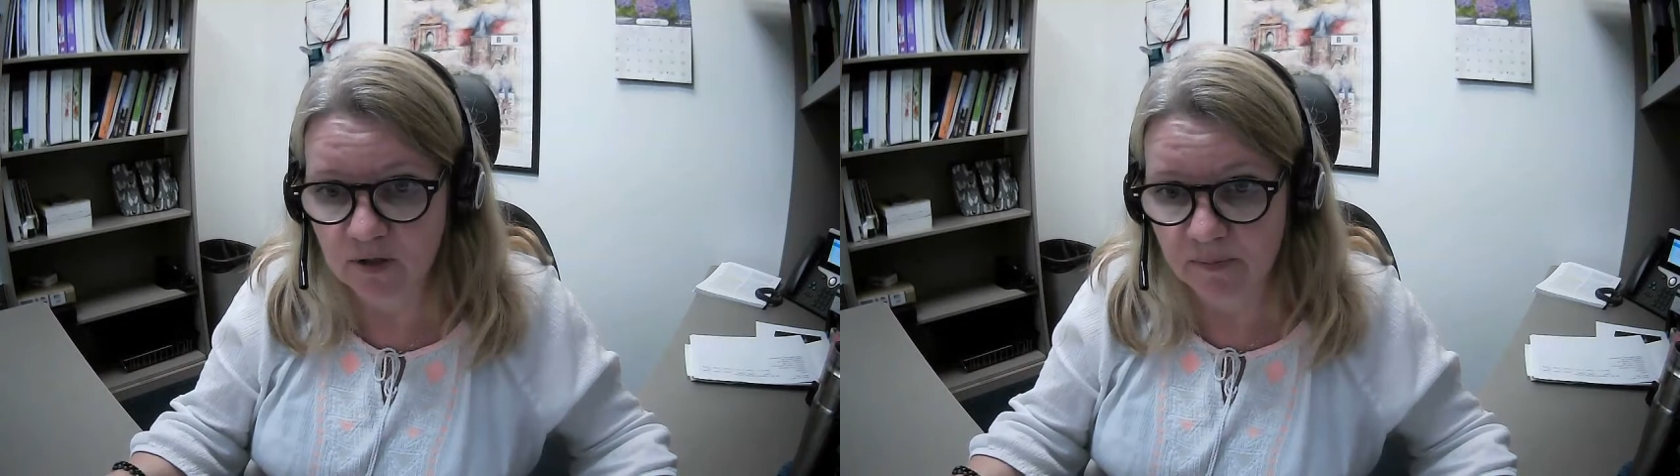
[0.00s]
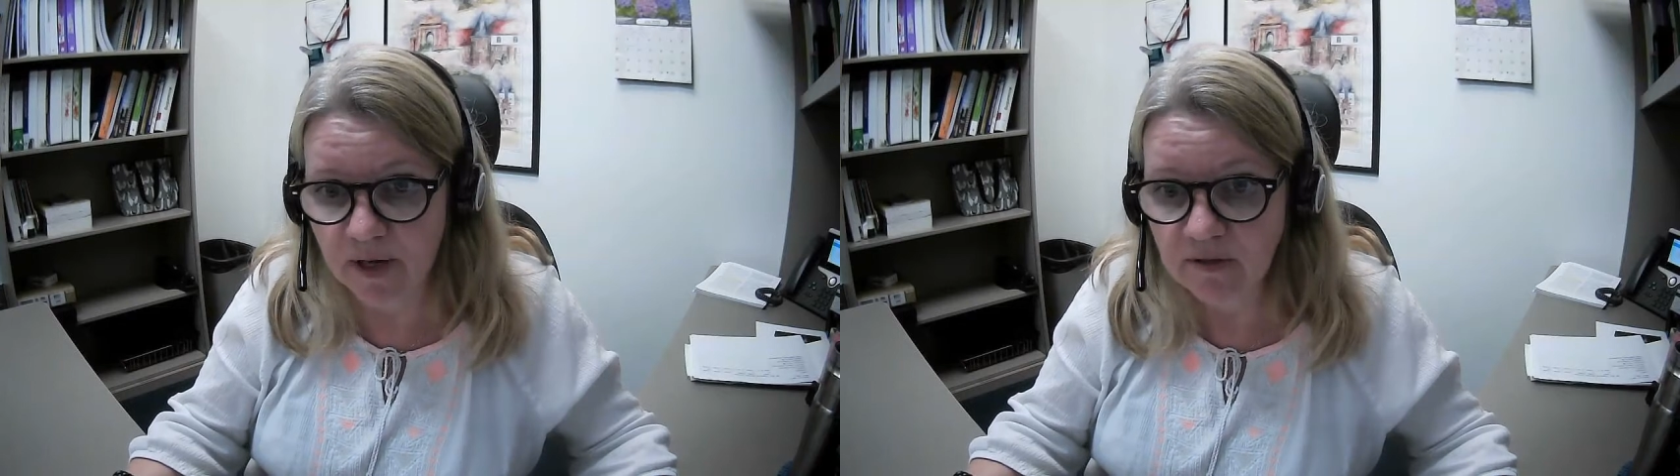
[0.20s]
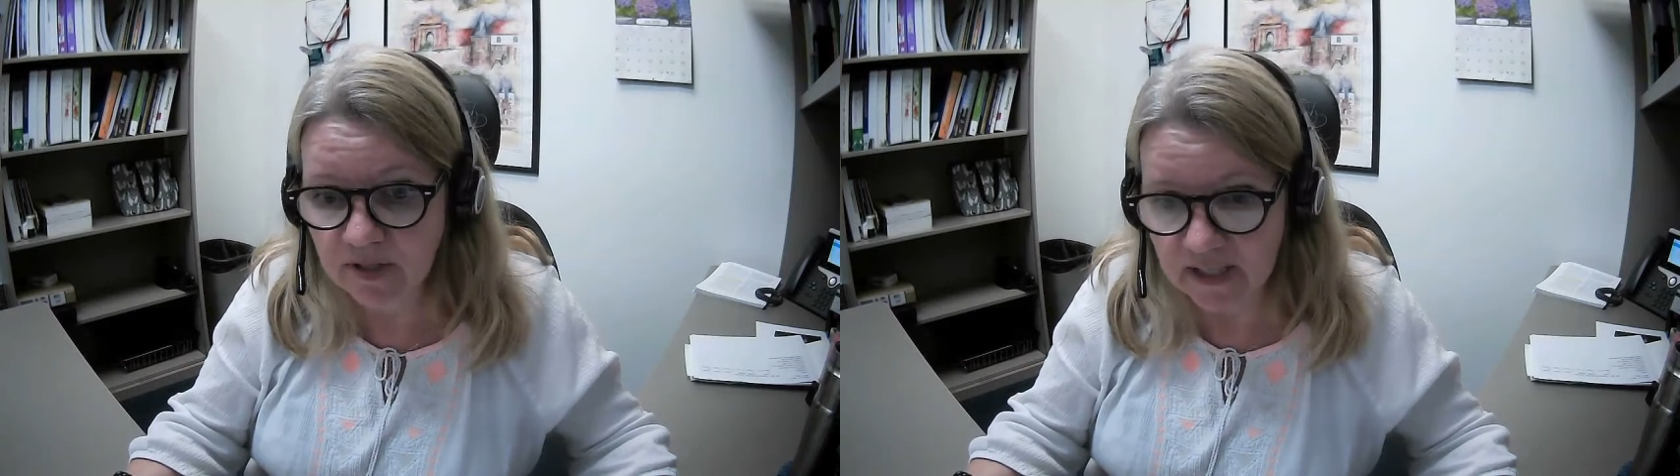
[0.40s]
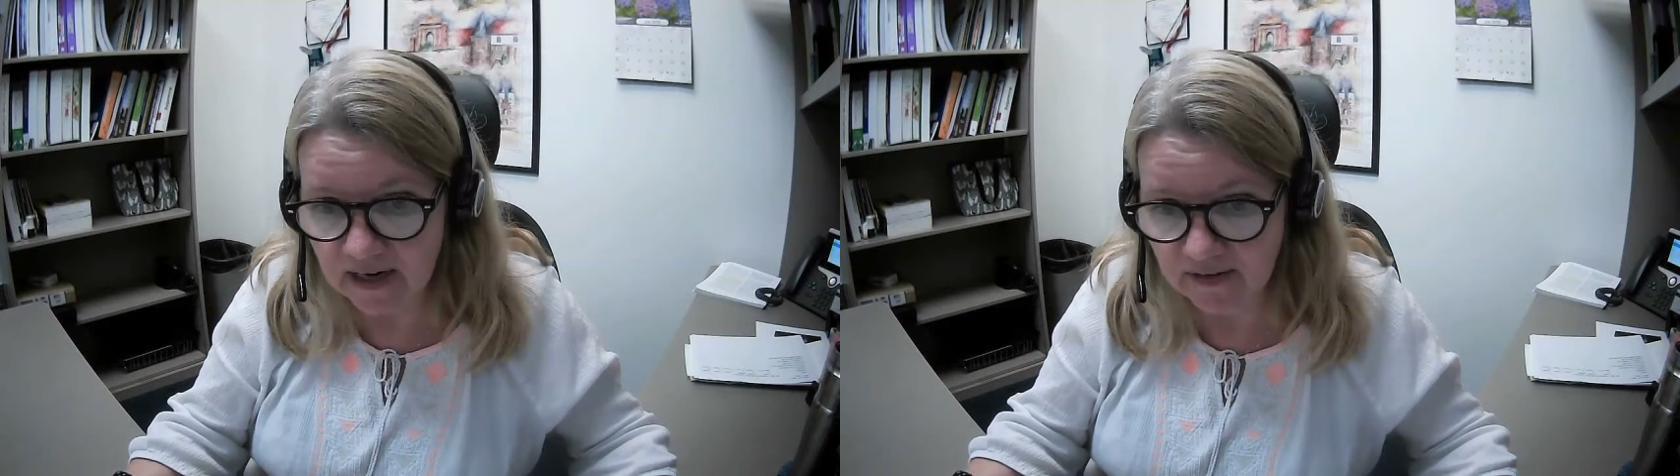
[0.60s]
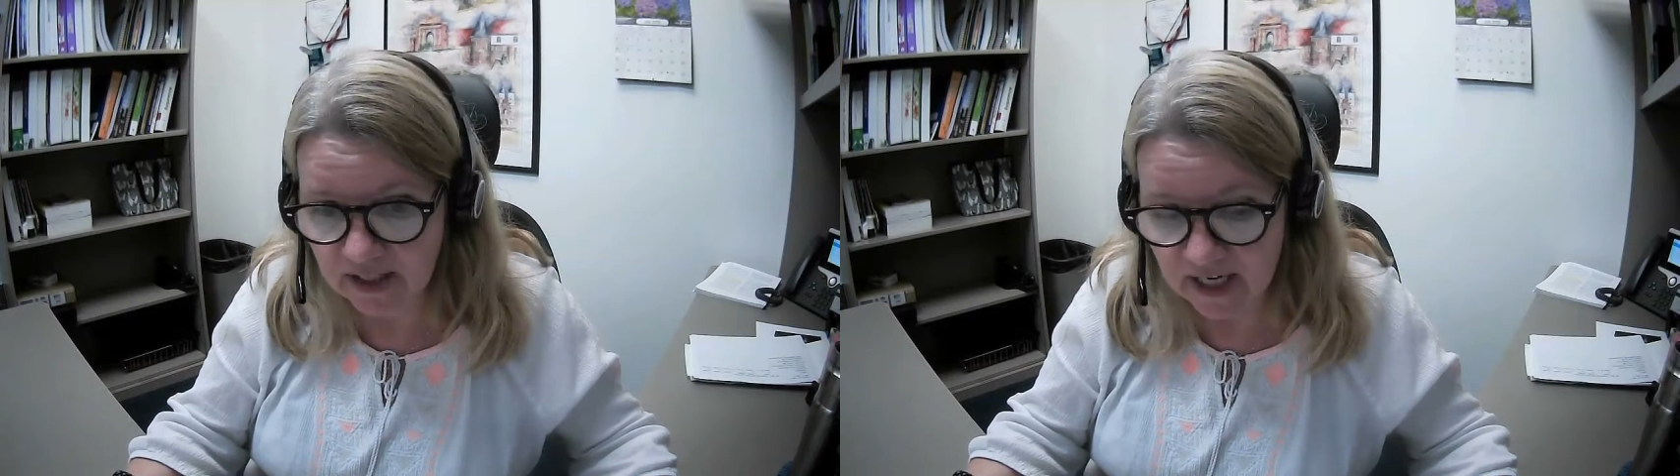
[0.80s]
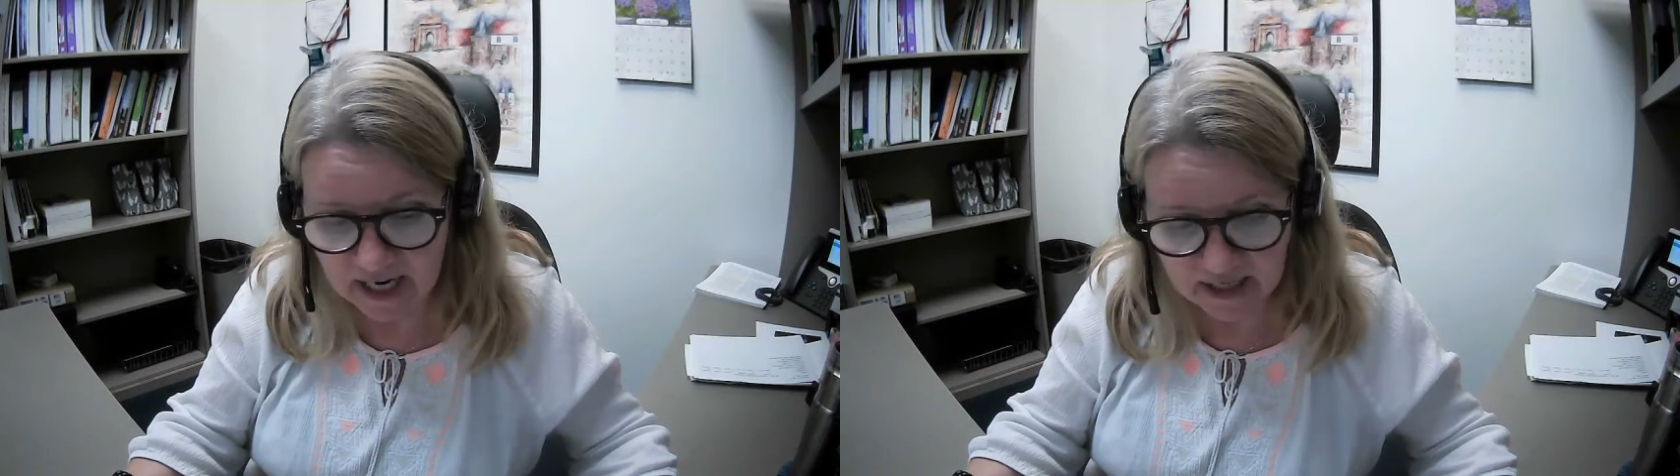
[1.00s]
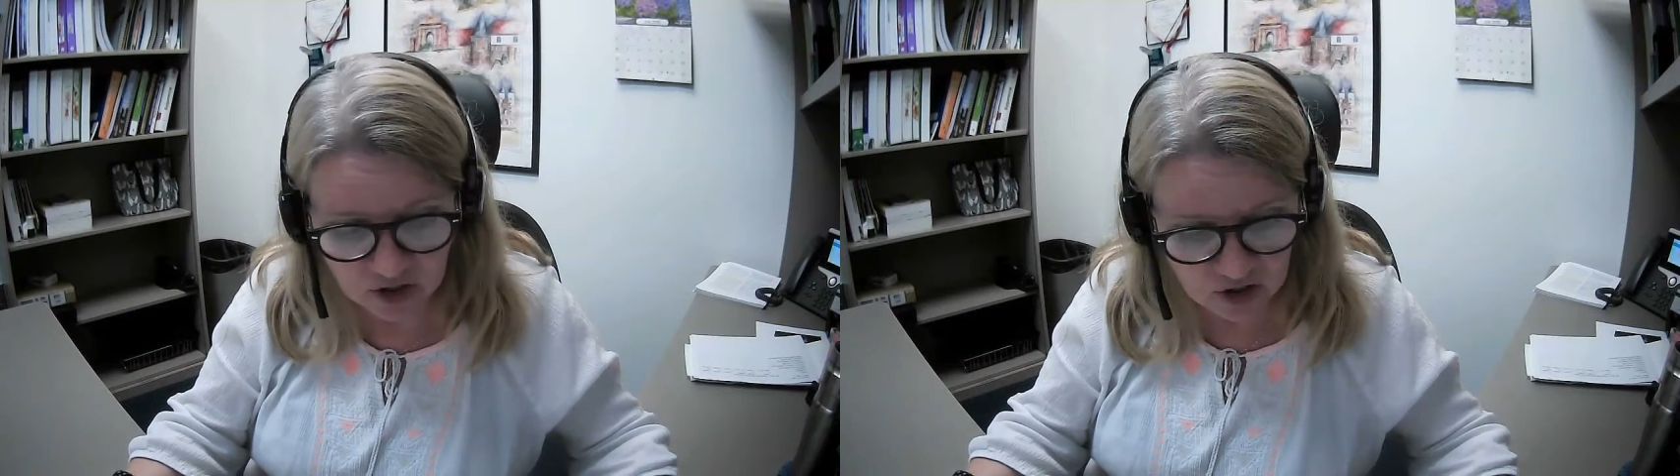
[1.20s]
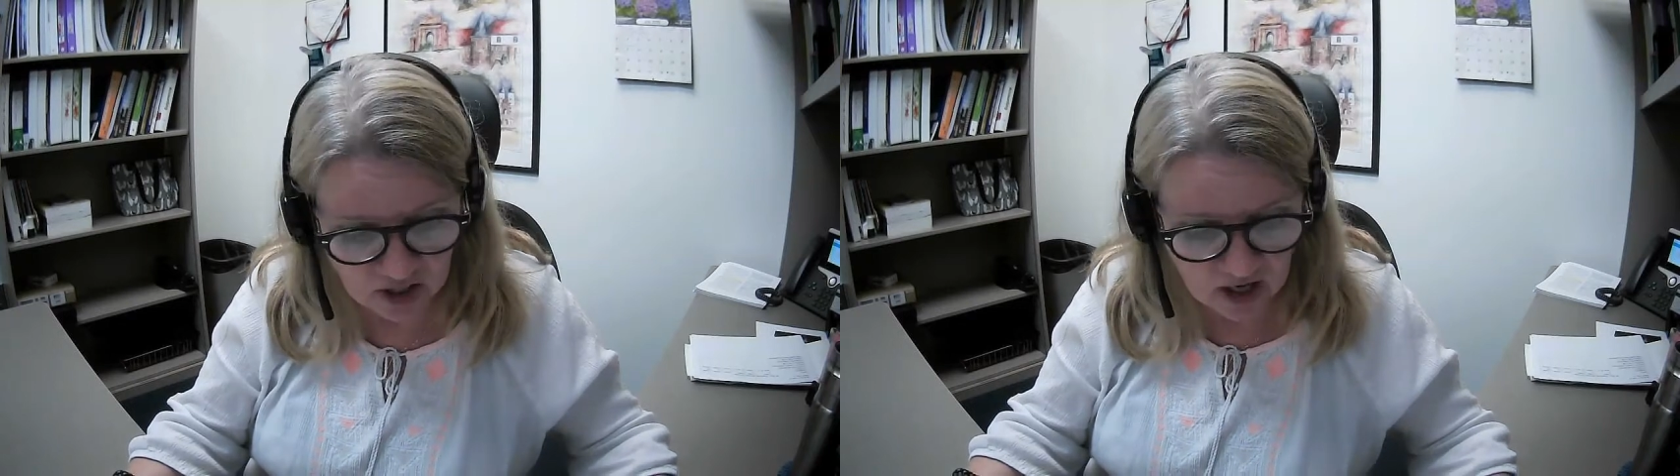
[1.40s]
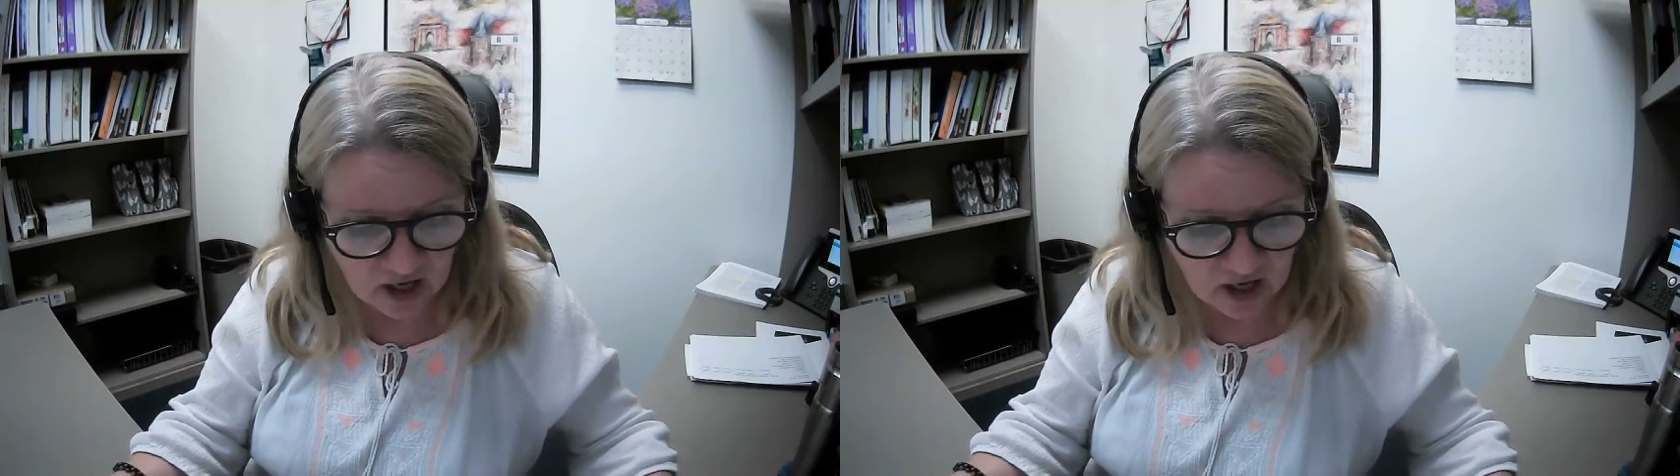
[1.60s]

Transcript: supposed to have in cash